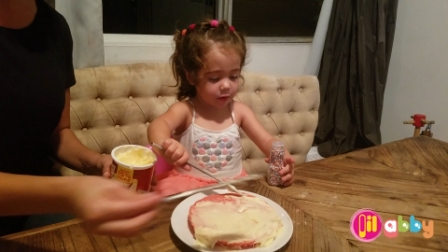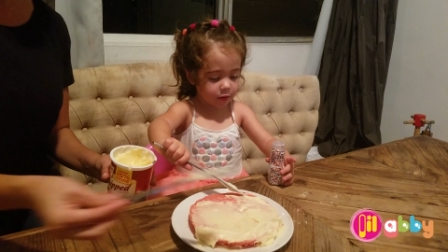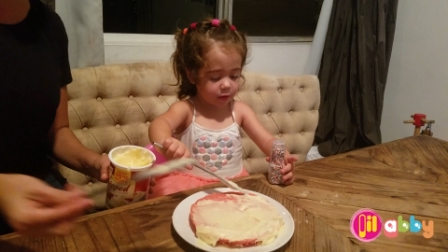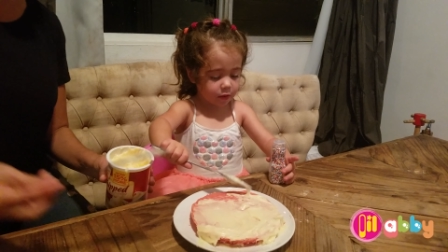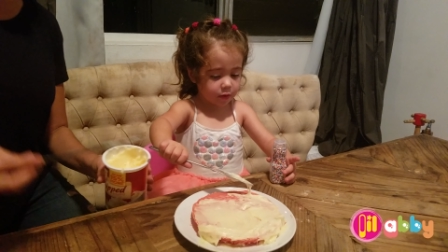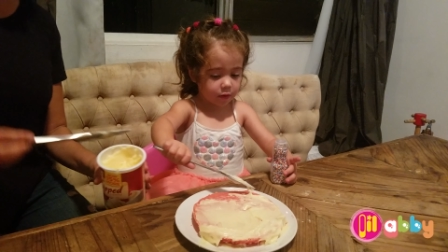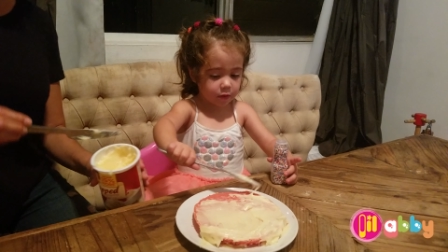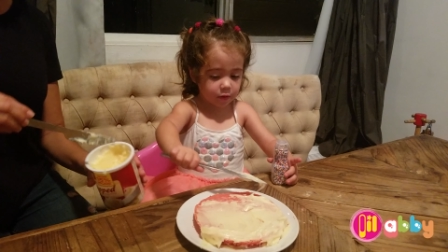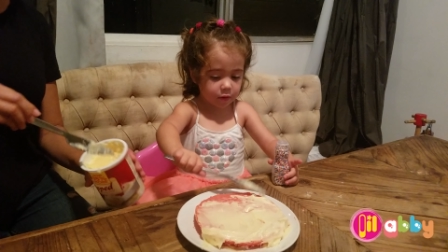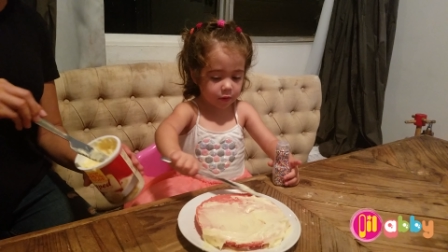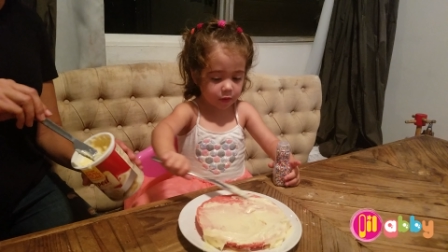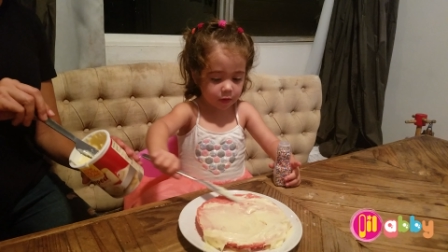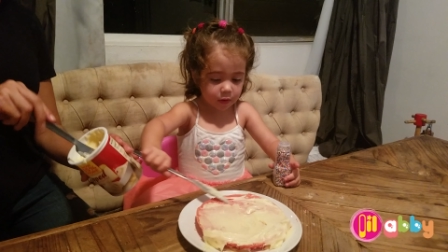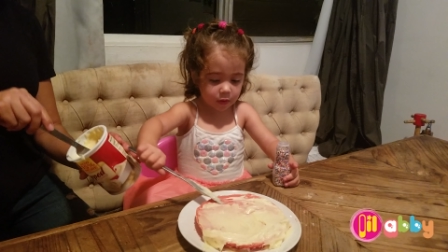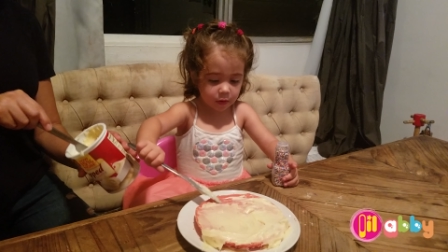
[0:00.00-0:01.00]
Abby's
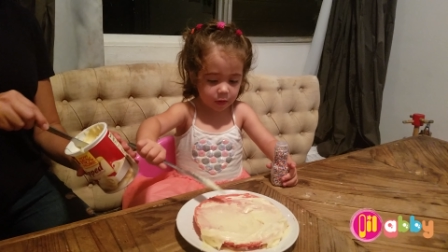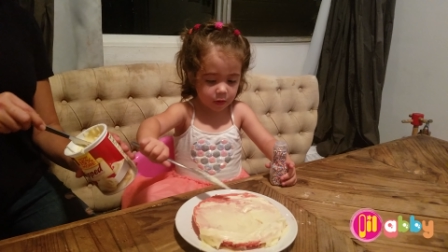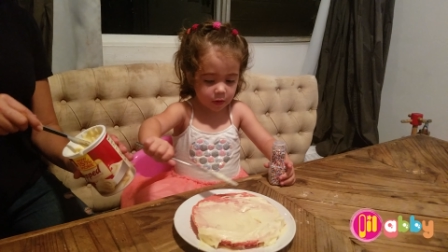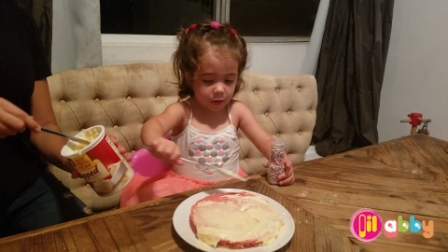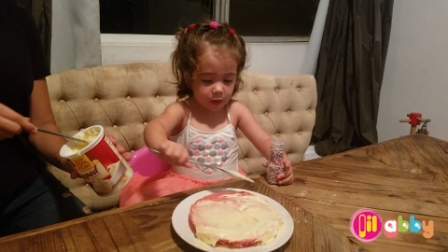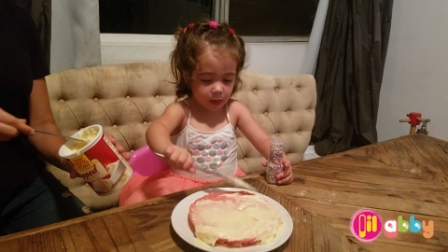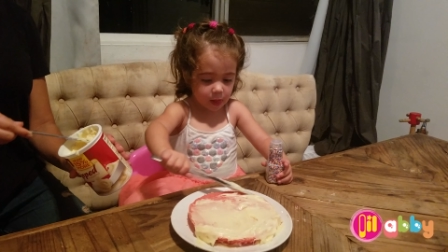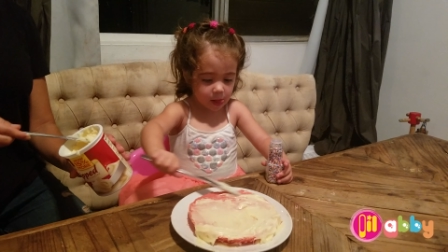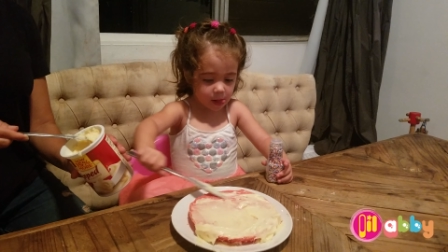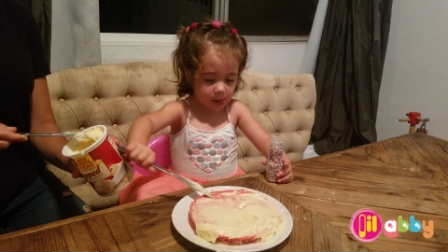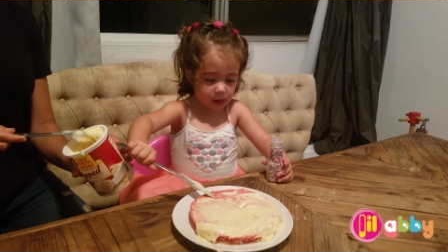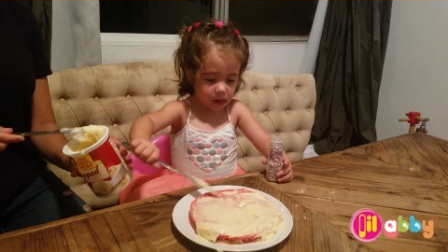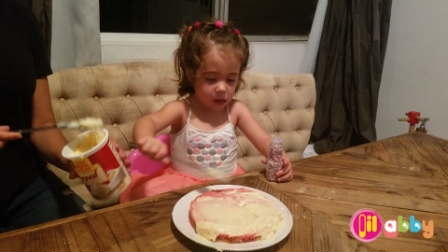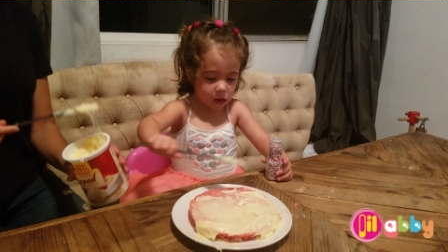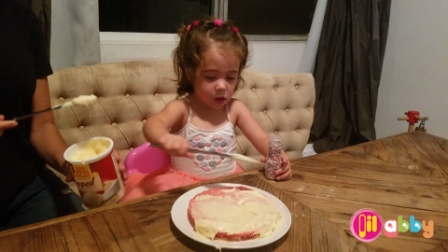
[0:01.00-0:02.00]
going to do the
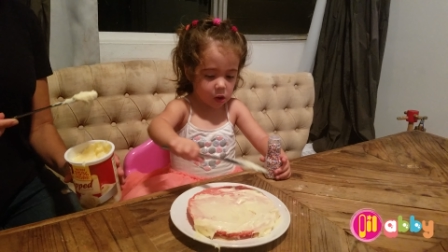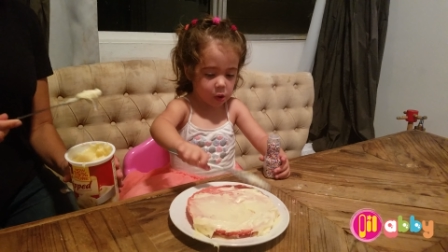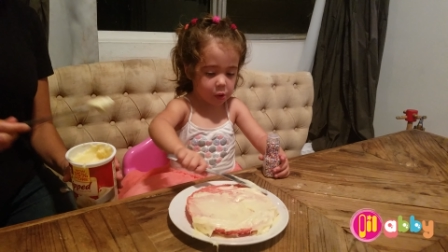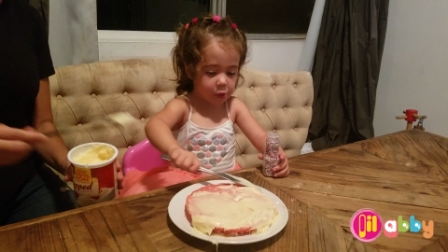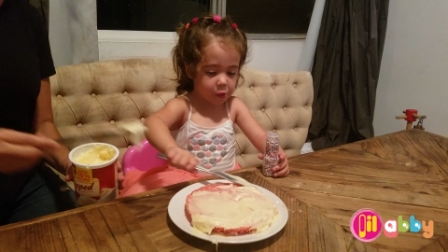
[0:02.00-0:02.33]
sprinkles.